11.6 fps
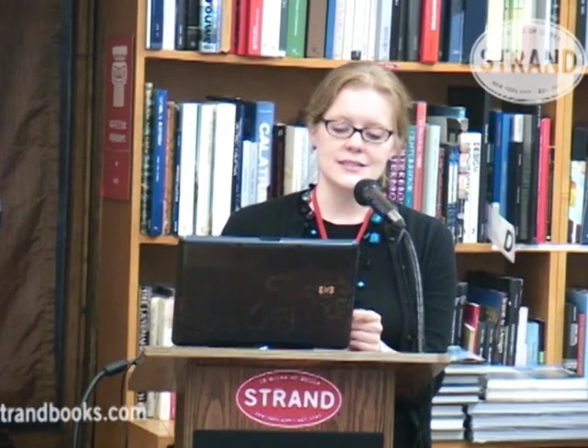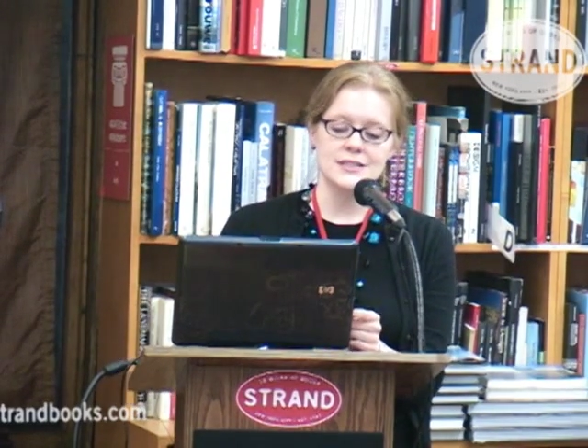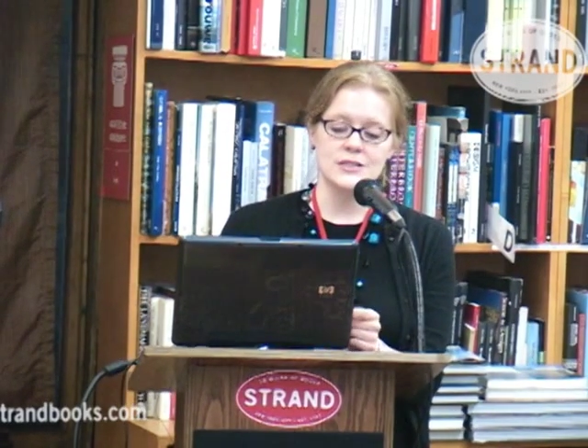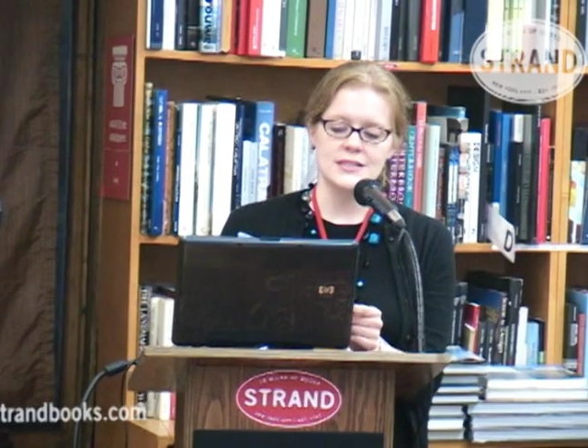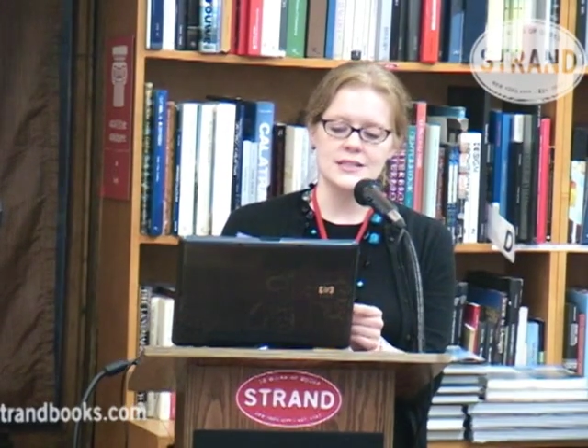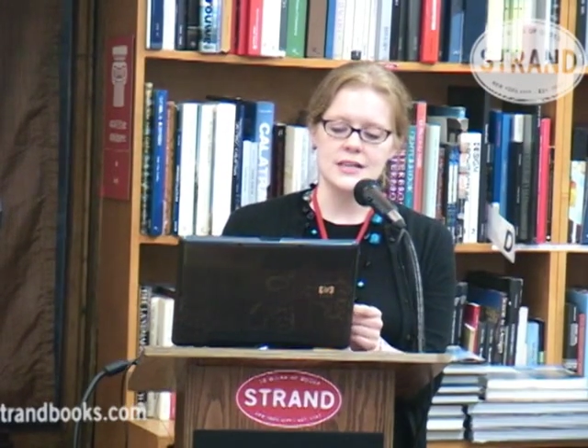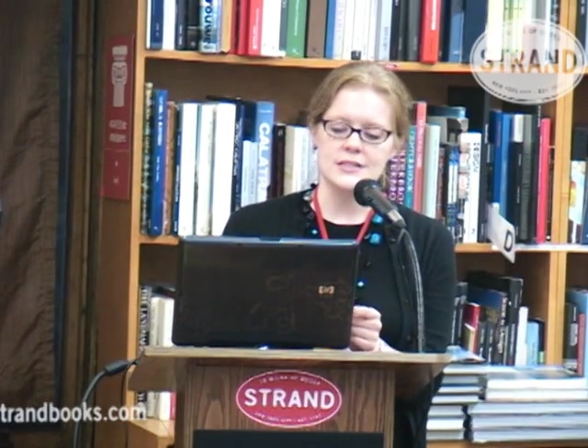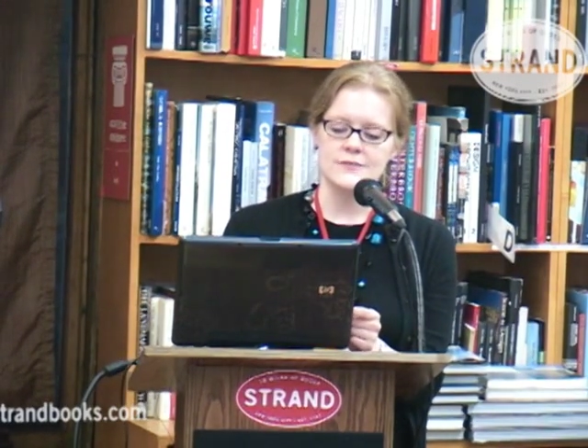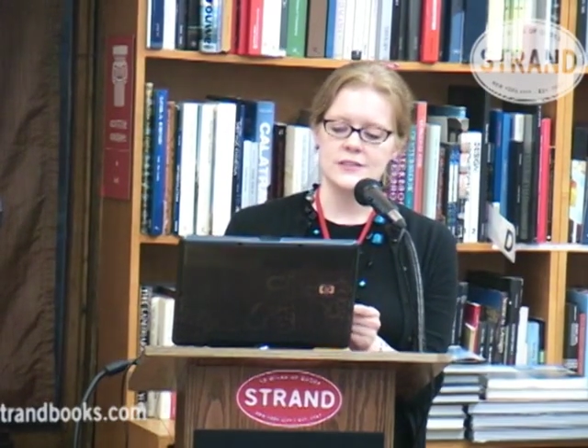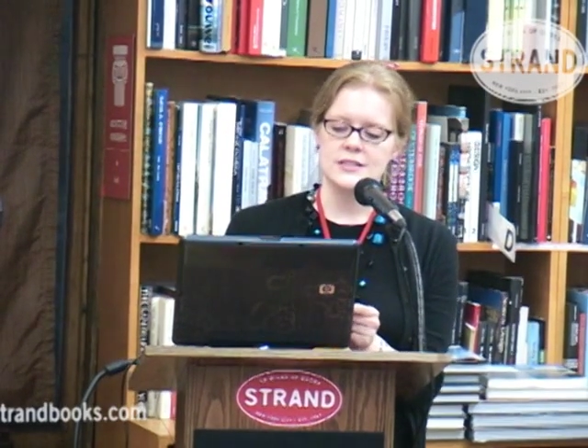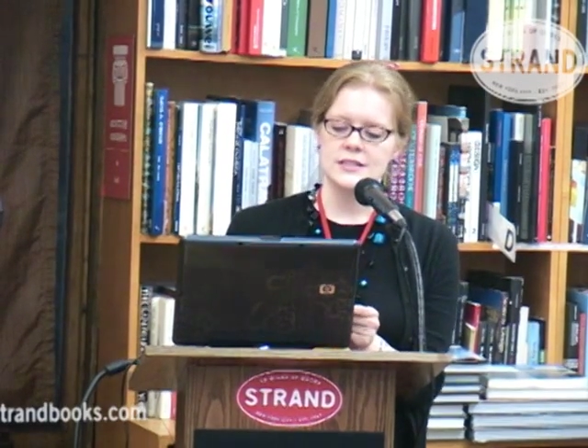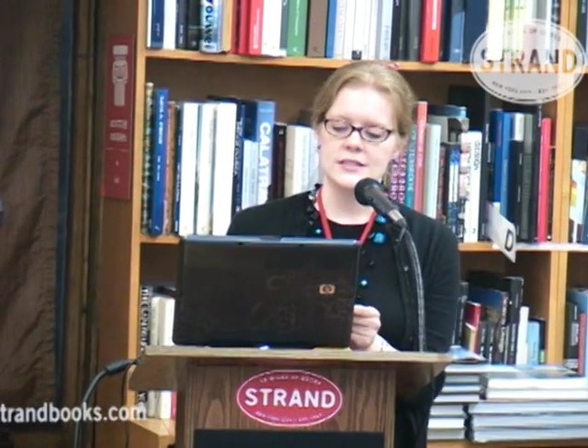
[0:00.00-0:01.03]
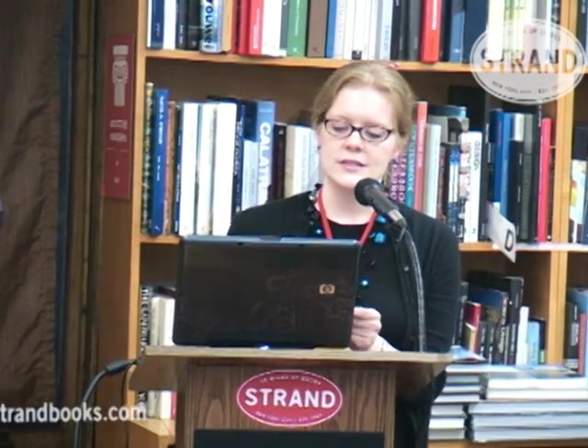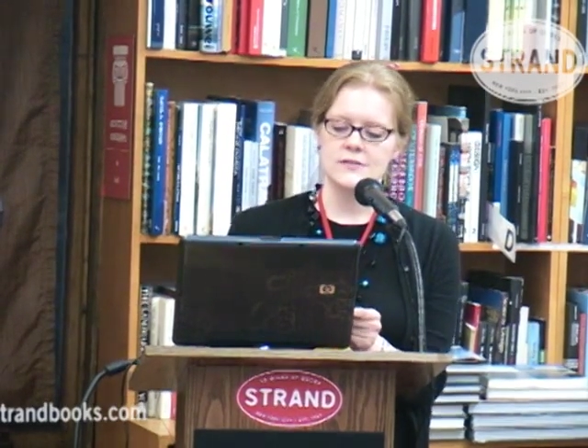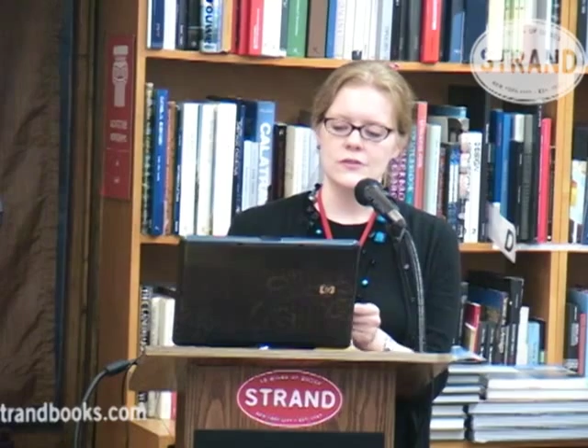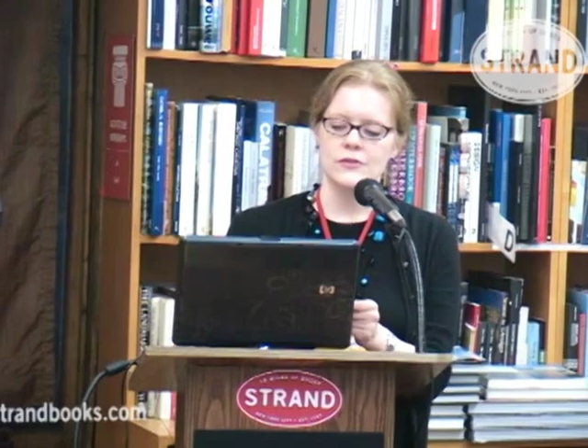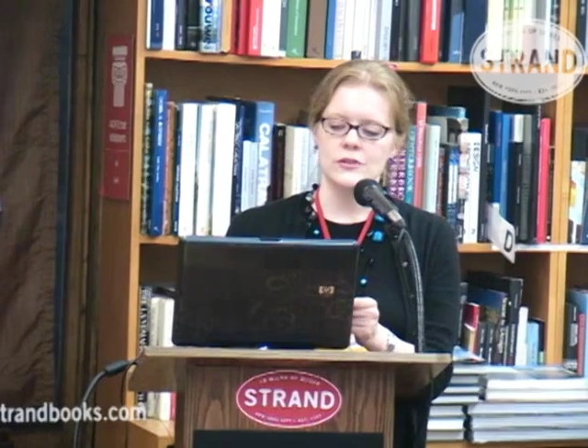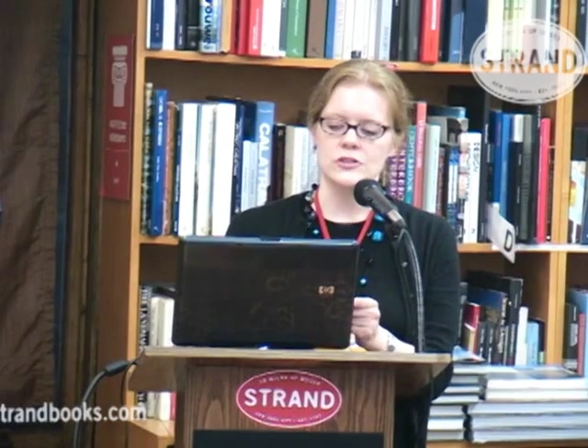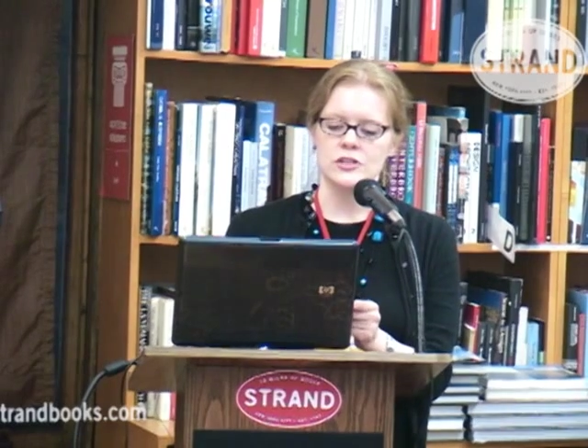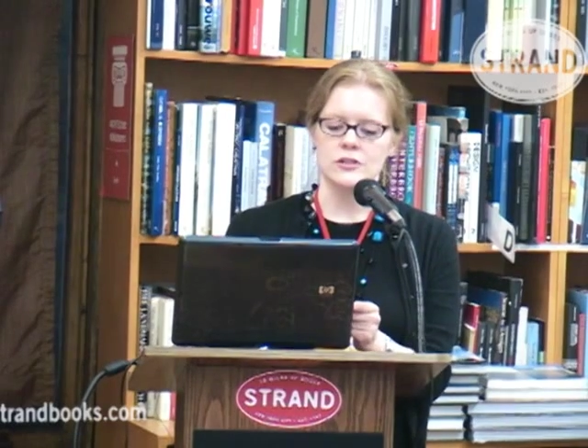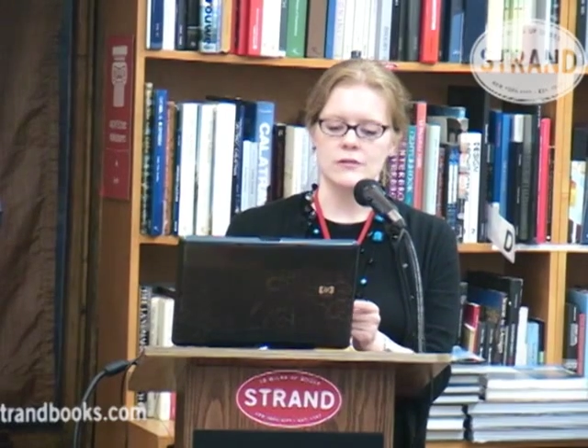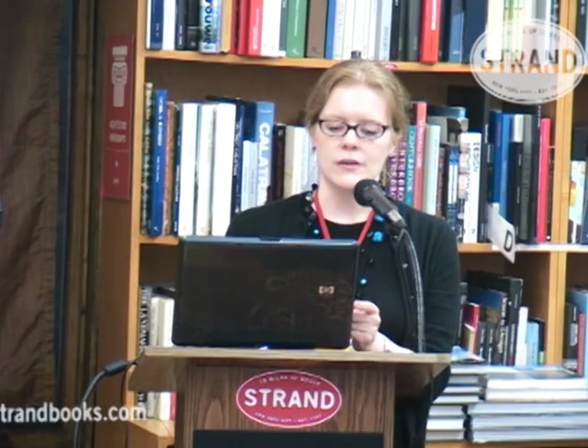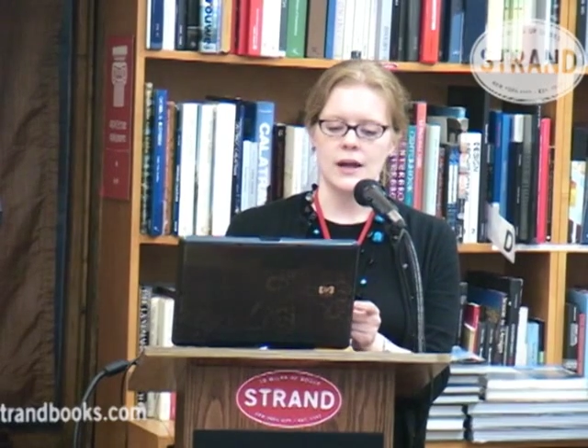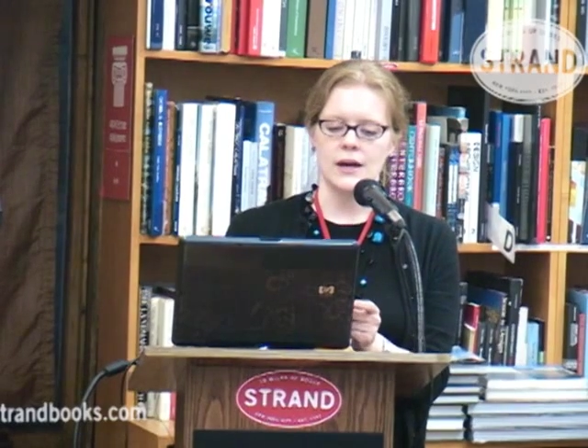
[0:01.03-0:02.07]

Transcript: to discuss Physics of the Future,